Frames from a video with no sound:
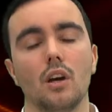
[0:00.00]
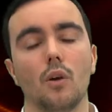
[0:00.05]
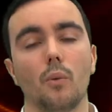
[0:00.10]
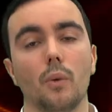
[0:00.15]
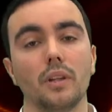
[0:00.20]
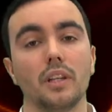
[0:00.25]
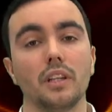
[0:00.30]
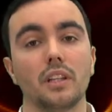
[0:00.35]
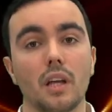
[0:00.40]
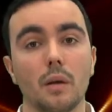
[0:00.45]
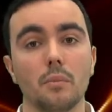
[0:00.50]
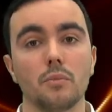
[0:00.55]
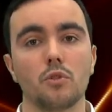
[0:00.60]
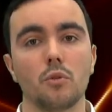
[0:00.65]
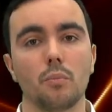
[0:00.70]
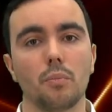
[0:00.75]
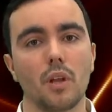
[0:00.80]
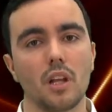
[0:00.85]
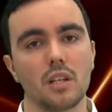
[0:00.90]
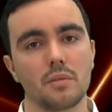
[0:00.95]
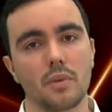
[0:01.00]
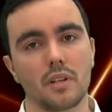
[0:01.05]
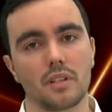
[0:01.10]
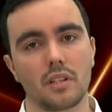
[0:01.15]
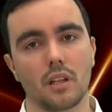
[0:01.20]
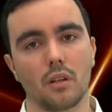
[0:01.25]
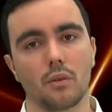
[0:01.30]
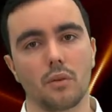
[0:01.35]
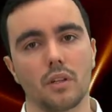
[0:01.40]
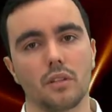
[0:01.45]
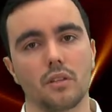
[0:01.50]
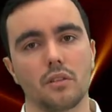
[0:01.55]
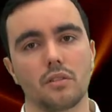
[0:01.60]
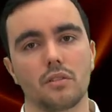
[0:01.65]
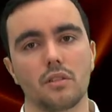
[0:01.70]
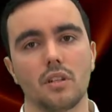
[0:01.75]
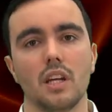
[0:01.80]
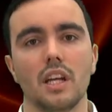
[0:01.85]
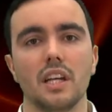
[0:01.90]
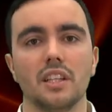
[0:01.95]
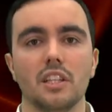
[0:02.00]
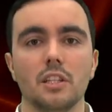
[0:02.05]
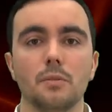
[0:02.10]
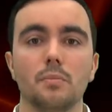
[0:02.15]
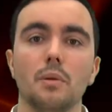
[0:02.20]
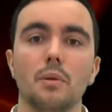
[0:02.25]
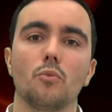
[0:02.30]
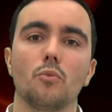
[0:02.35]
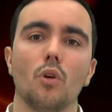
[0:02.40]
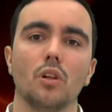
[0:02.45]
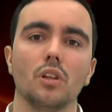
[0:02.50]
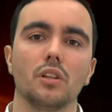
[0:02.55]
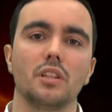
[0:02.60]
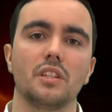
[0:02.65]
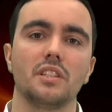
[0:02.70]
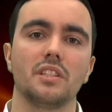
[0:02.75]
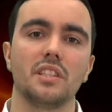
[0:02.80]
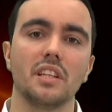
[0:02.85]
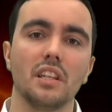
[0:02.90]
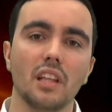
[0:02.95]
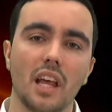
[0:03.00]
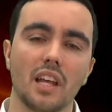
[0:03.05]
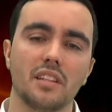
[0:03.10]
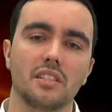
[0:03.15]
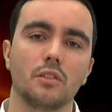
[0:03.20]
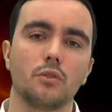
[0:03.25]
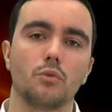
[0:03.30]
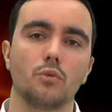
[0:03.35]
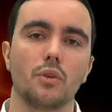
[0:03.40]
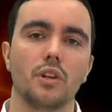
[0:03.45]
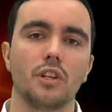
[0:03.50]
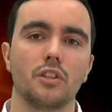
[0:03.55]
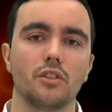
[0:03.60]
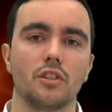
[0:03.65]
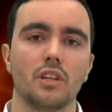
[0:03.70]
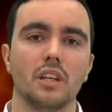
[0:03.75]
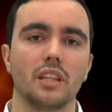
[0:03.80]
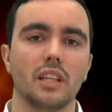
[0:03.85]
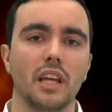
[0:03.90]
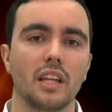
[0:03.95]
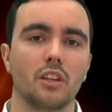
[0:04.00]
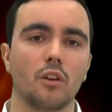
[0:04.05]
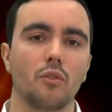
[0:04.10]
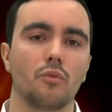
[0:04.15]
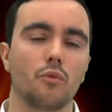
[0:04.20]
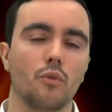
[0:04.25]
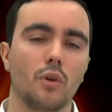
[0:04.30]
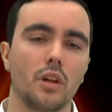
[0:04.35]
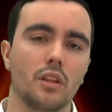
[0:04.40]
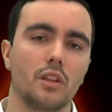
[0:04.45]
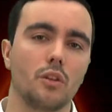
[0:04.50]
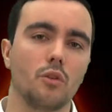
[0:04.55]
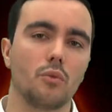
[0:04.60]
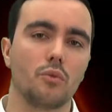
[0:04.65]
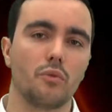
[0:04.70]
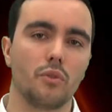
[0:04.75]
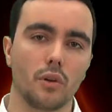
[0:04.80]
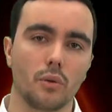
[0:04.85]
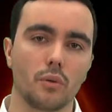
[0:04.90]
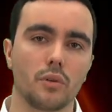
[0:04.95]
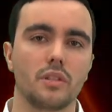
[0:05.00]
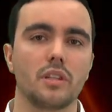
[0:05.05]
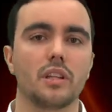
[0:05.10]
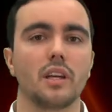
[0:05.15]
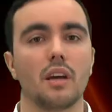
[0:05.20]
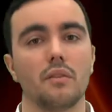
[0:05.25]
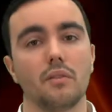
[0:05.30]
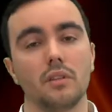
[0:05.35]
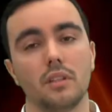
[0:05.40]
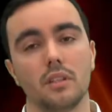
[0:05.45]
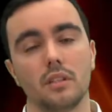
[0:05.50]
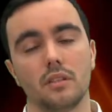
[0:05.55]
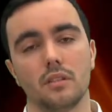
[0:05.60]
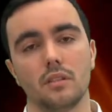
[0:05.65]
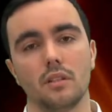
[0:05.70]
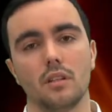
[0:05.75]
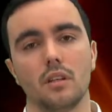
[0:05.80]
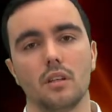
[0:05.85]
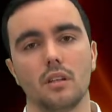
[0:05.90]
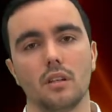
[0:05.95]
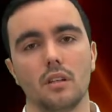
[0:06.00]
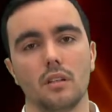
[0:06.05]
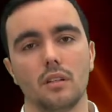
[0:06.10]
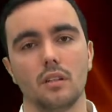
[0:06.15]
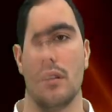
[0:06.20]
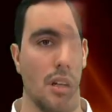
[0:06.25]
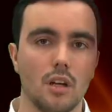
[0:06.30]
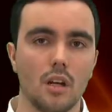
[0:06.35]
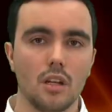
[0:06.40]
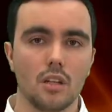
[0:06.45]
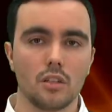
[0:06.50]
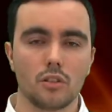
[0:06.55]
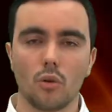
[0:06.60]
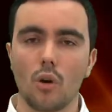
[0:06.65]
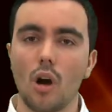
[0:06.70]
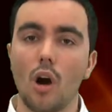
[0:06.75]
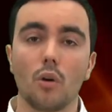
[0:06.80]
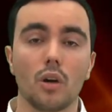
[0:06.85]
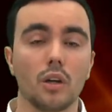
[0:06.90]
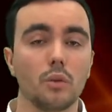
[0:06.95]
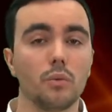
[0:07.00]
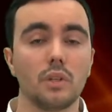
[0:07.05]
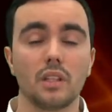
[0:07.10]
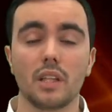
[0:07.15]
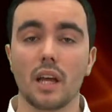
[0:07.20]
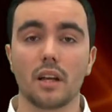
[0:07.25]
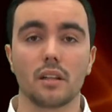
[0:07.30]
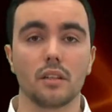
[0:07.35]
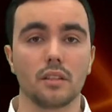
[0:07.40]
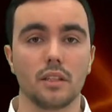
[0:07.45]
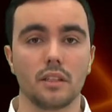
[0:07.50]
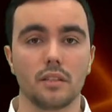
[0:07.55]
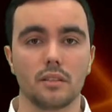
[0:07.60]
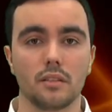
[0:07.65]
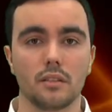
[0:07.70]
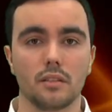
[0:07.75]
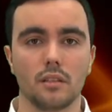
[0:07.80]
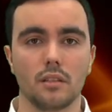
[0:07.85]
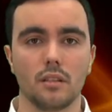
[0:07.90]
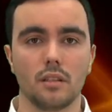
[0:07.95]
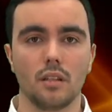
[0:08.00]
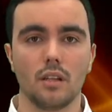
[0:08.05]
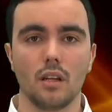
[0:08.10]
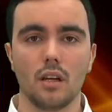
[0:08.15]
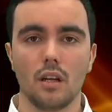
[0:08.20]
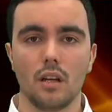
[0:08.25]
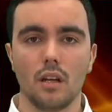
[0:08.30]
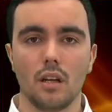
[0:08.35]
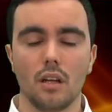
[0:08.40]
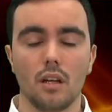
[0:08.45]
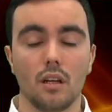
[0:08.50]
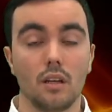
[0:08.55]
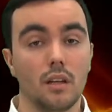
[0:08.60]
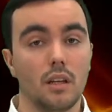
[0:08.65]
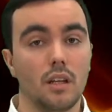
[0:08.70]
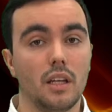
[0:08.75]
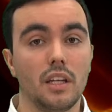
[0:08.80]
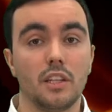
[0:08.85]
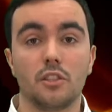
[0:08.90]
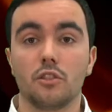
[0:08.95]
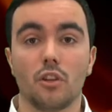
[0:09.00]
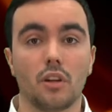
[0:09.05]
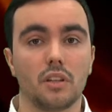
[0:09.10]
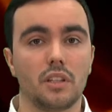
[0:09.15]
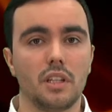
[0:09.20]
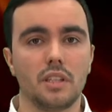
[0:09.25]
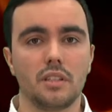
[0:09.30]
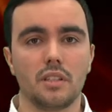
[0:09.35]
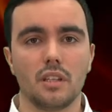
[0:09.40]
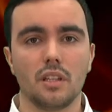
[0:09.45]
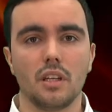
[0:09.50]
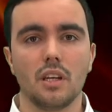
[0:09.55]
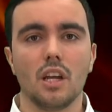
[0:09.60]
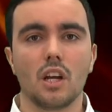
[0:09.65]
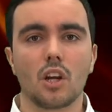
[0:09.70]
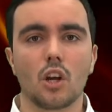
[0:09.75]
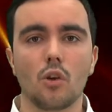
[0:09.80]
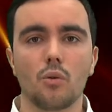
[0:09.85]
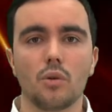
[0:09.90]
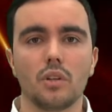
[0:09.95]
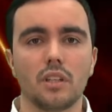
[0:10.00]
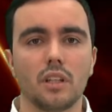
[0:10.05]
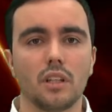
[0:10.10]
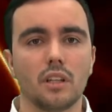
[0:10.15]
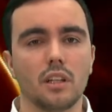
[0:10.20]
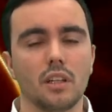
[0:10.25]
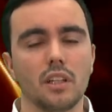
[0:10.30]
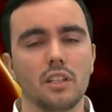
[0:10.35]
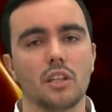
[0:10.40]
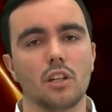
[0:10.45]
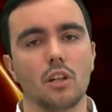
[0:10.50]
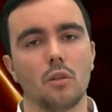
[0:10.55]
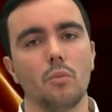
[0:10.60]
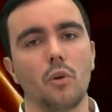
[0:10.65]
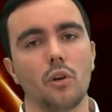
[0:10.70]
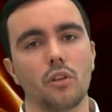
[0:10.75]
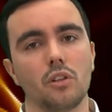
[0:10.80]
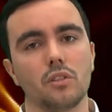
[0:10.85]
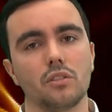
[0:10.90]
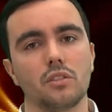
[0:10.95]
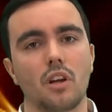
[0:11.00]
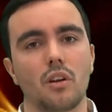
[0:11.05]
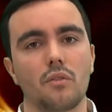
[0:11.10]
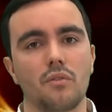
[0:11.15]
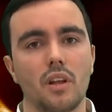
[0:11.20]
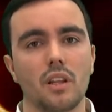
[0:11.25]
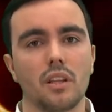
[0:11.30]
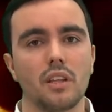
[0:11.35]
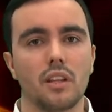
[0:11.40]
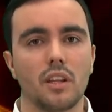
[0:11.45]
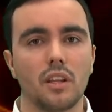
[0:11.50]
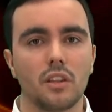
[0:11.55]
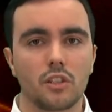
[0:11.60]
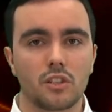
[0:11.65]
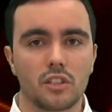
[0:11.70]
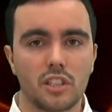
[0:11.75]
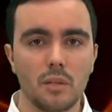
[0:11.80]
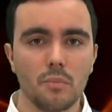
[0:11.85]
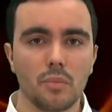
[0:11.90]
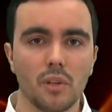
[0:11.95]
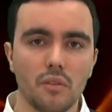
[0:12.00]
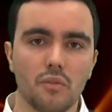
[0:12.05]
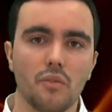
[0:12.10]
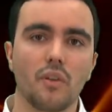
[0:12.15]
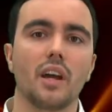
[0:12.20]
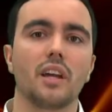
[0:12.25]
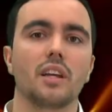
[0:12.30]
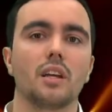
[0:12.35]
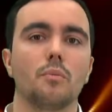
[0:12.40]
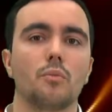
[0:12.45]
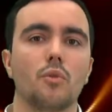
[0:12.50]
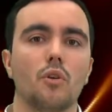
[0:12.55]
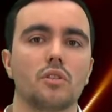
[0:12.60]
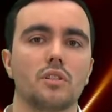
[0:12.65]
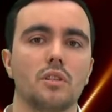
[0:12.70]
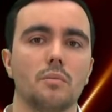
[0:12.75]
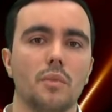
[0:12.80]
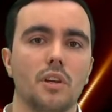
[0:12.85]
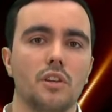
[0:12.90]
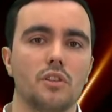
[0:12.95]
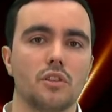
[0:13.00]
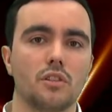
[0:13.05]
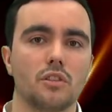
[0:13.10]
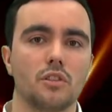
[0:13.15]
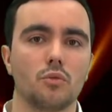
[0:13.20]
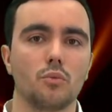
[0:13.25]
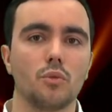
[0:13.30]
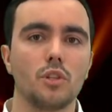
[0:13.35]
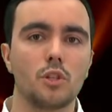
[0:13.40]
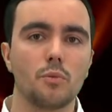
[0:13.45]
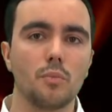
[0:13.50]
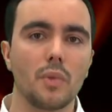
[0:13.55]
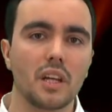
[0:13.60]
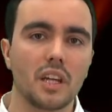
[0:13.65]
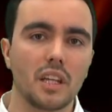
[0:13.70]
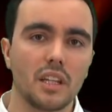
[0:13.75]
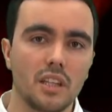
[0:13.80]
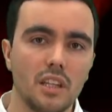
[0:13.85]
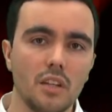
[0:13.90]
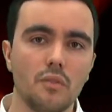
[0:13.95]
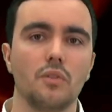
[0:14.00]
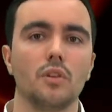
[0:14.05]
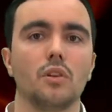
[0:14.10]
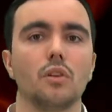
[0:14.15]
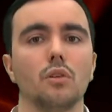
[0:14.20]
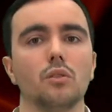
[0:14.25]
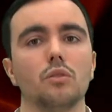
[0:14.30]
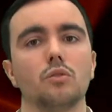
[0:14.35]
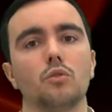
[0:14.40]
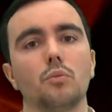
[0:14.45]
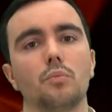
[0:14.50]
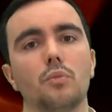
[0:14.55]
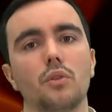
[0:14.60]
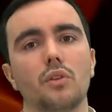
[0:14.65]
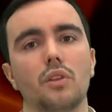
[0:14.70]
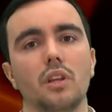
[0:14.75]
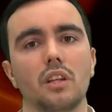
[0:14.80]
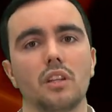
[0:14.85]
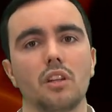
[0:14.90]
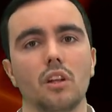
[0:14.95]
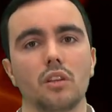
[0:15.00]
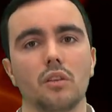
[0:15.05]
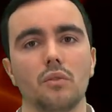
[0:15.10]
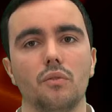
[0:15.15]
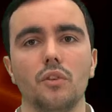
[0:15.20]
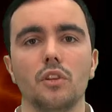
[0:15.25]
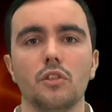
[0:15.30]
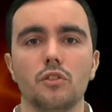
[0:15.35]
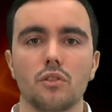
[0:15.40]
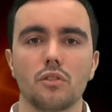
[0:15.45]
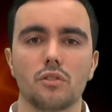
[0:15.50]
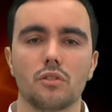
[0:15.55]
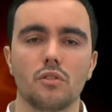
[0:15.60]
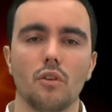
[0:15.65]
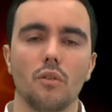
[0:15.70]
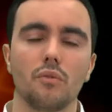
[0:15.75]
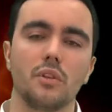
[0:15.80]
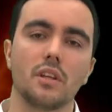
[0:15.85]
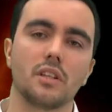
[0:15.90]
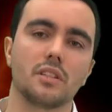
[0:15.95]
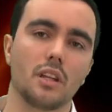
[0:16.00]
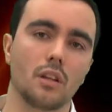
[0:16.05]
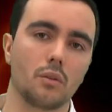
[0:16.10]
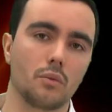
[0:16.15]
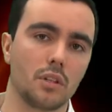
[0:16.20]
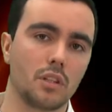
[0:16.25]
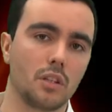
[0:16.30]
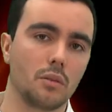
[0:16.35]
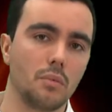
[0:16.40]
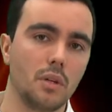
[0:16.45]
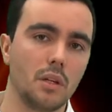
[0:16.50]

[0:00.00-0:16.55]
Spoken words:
When it comes to plasma accelerators, this quality still hasn't reached that of radio frequency cavities. So how can we tackle this? It's not easy. Current analytical models are valid under simplifying approximations, which make it difficult to predict all the features of the accelerated